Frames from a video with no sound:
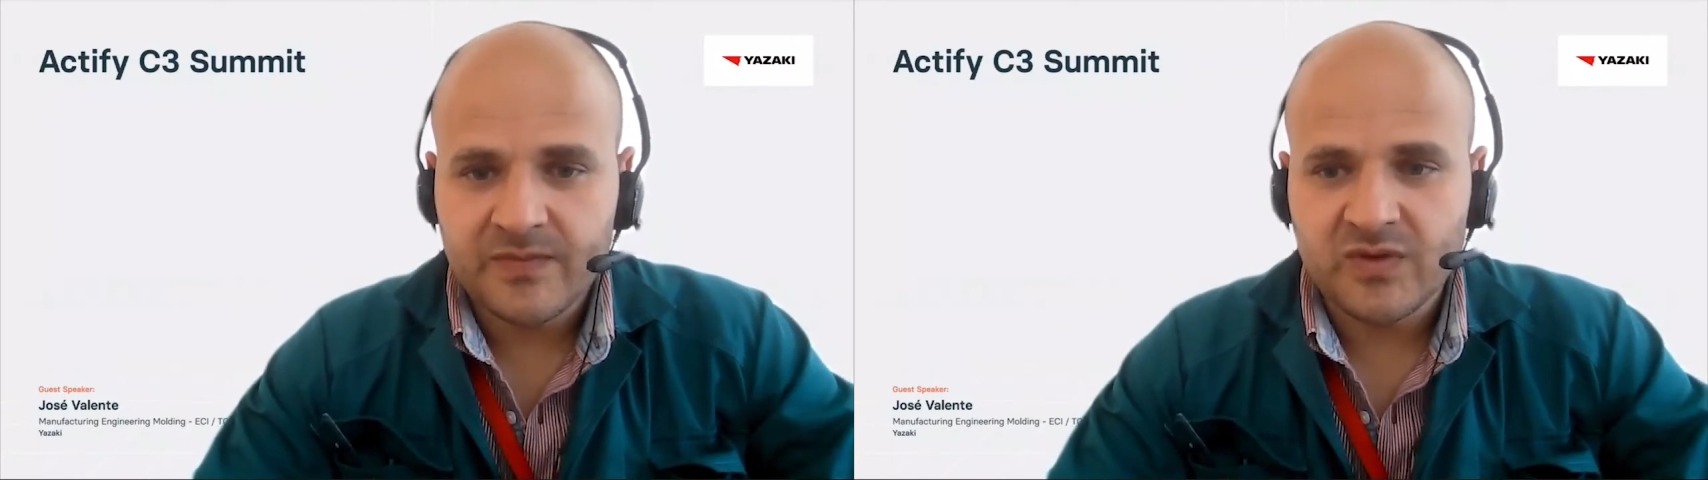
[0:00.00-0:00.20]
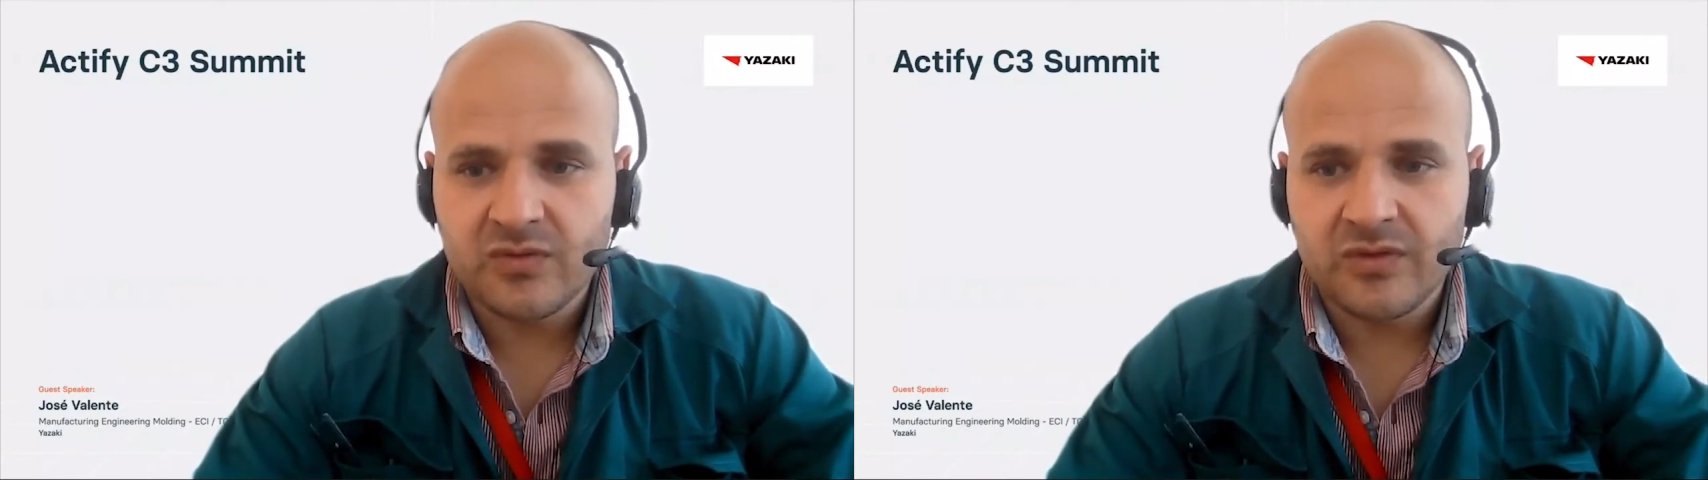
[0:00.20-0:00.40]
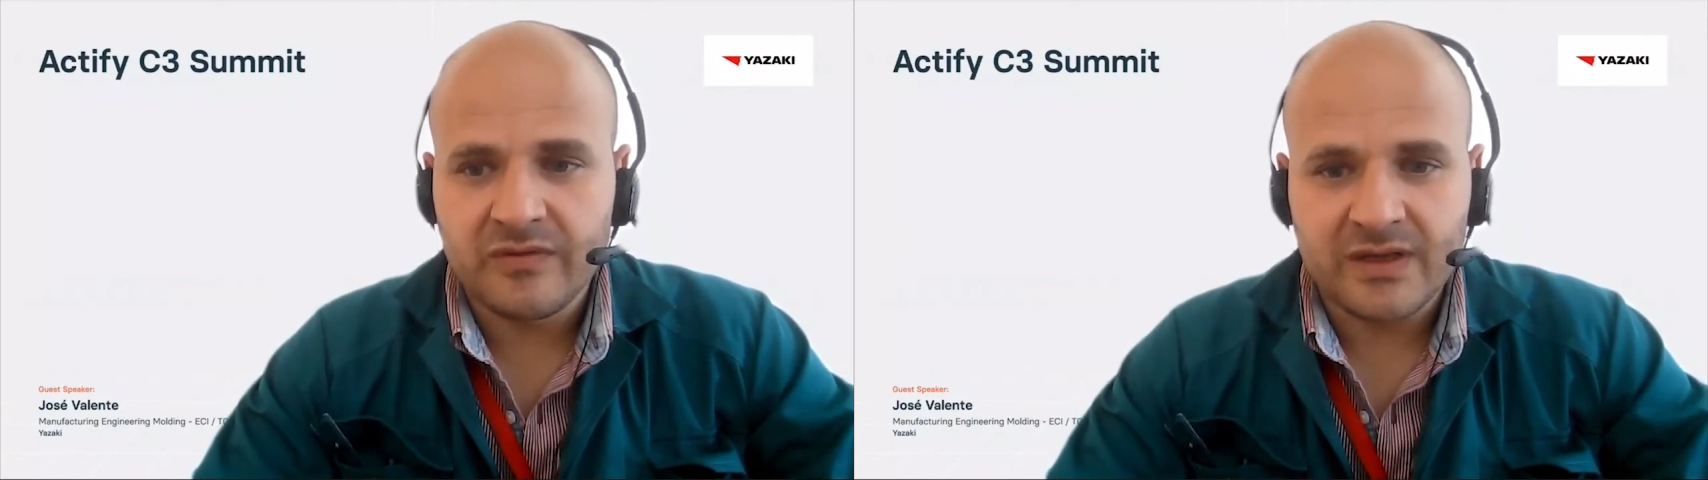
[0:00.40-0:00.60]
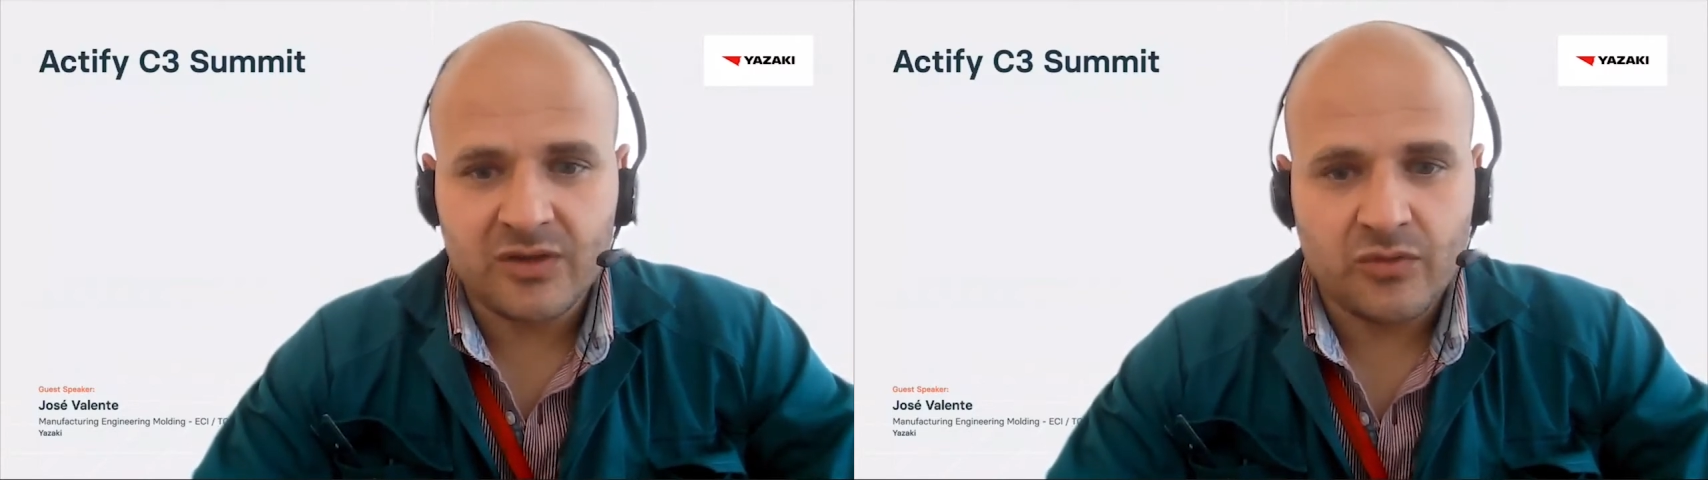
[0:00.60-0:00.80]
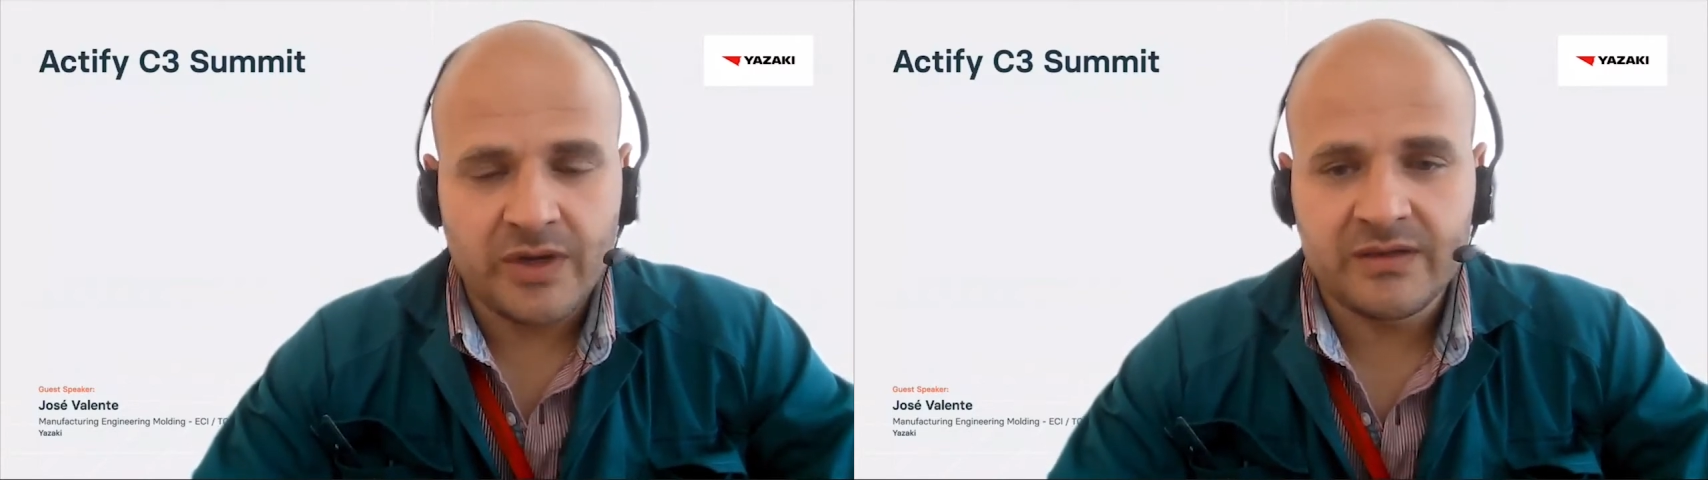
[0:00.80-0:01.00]
to
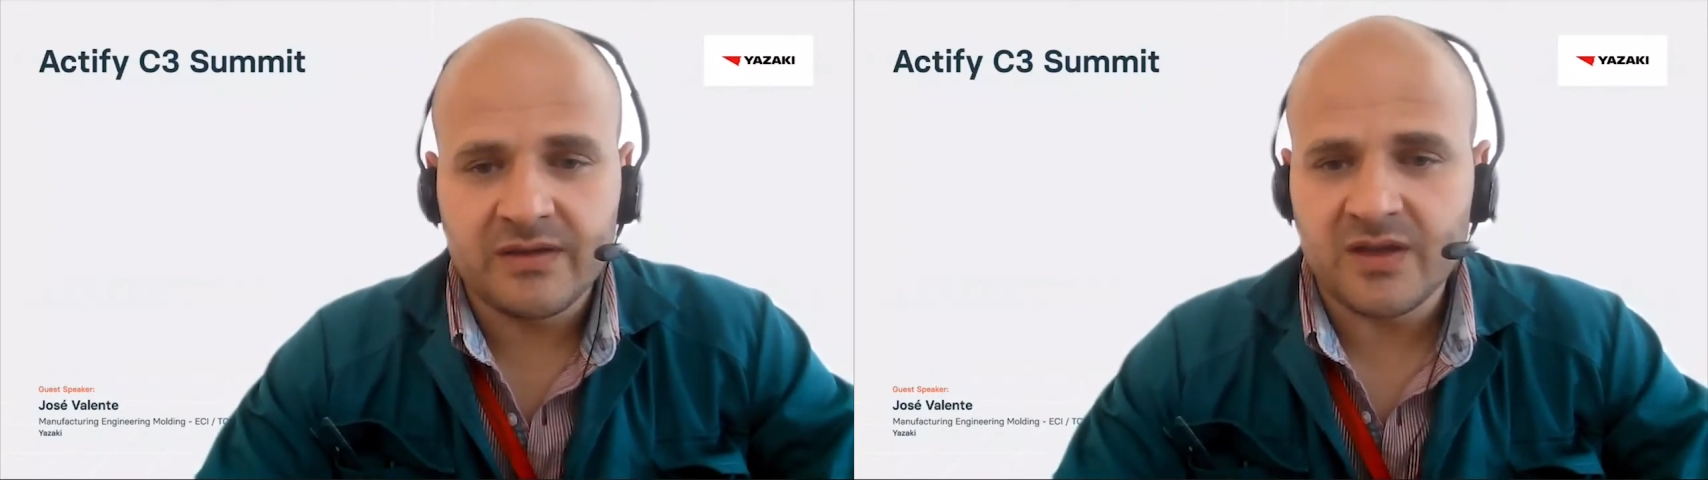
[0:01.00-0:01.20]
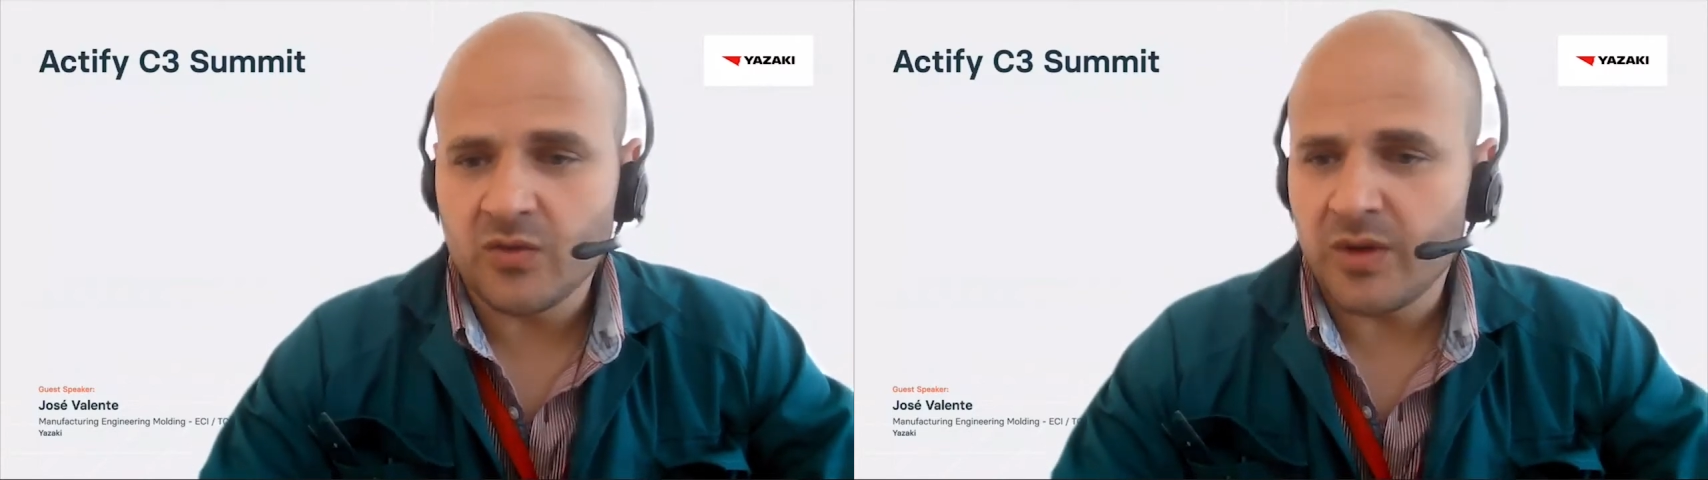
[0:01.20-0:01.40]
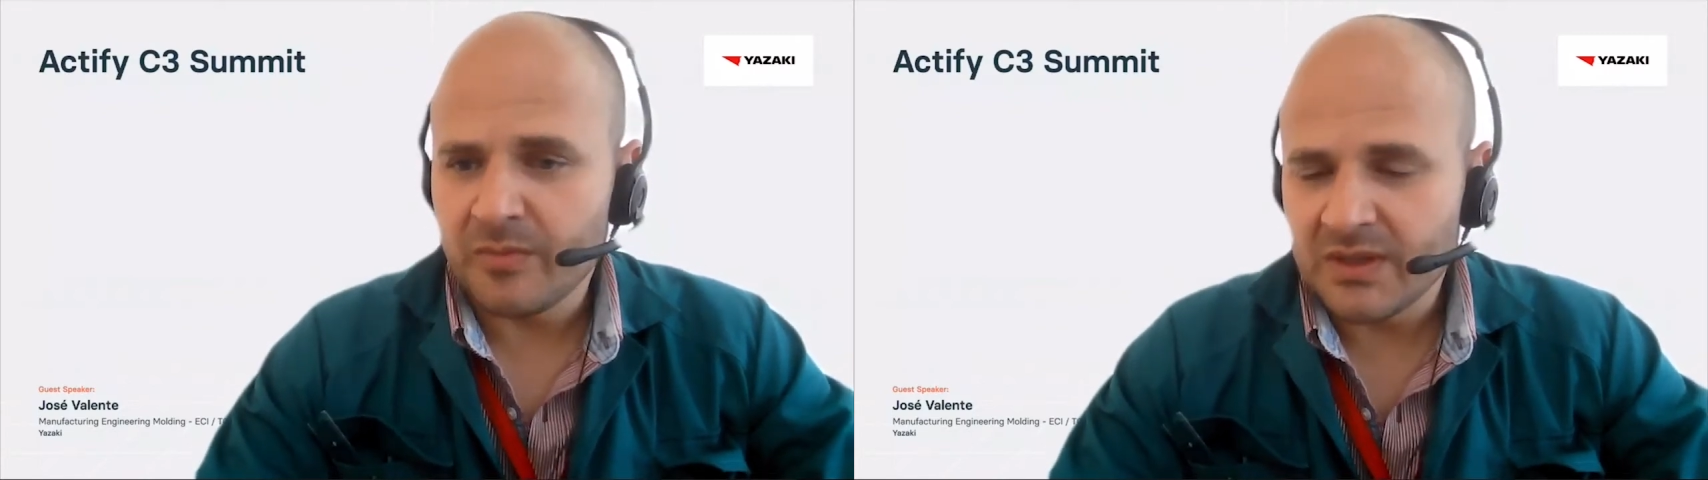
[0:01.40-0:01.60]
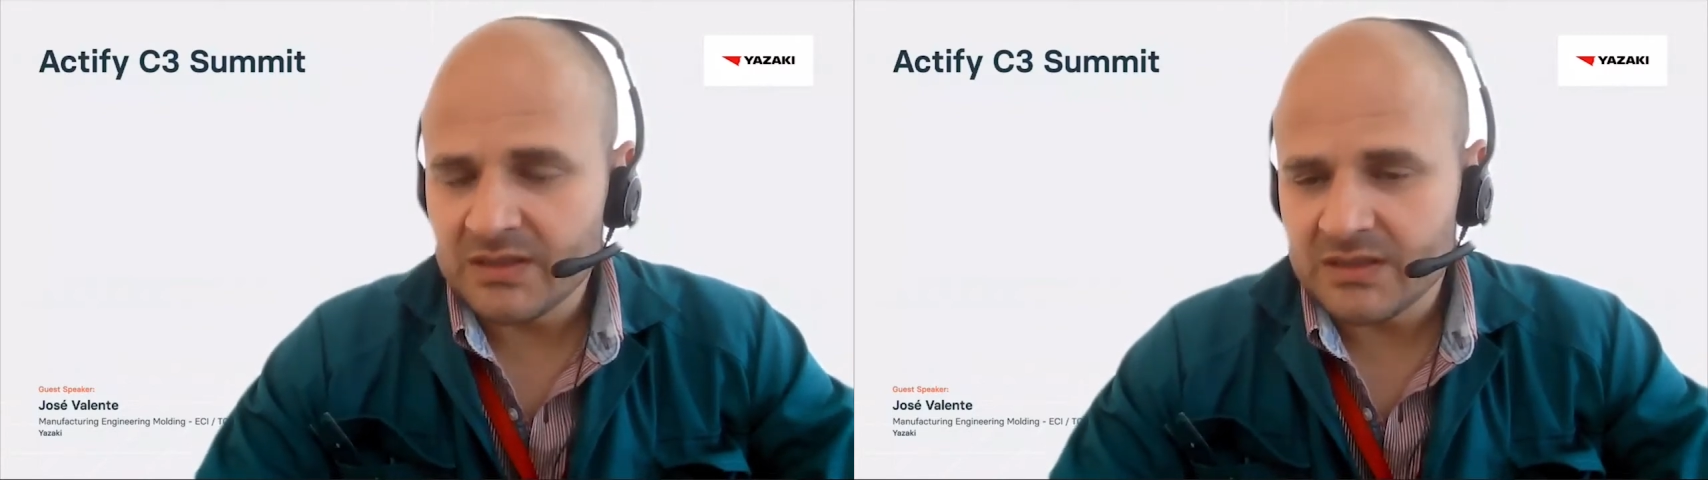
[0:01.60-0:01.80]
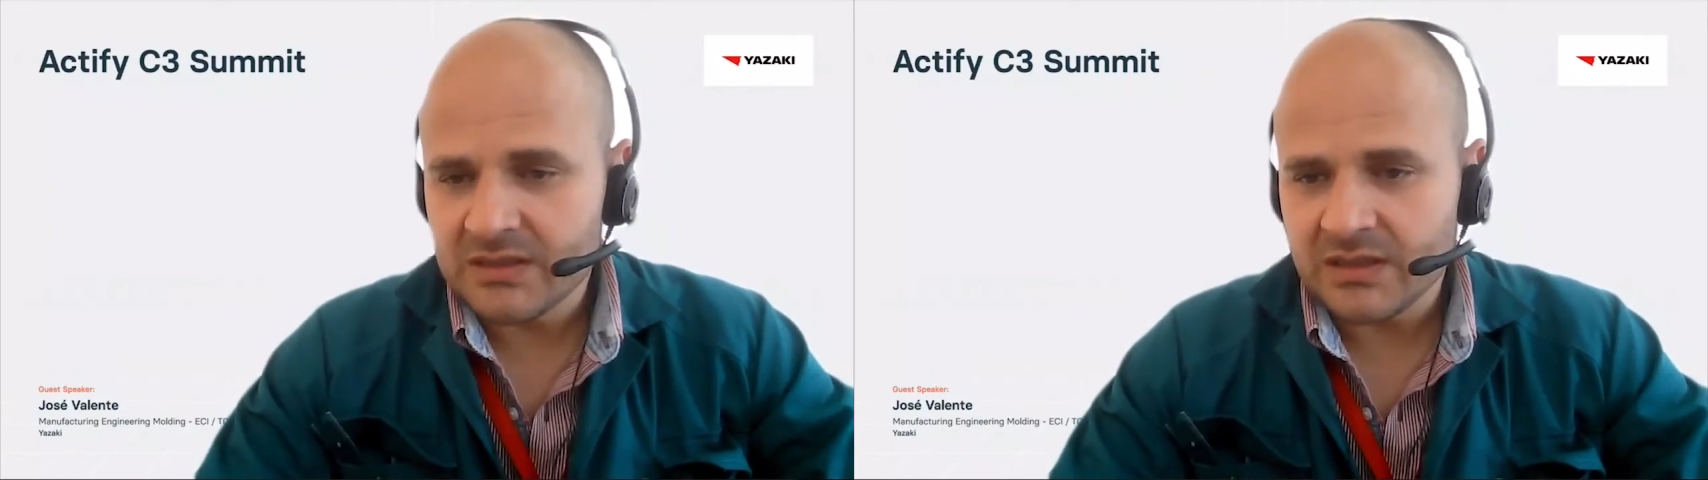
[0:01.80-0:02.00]
evaluate the equipments,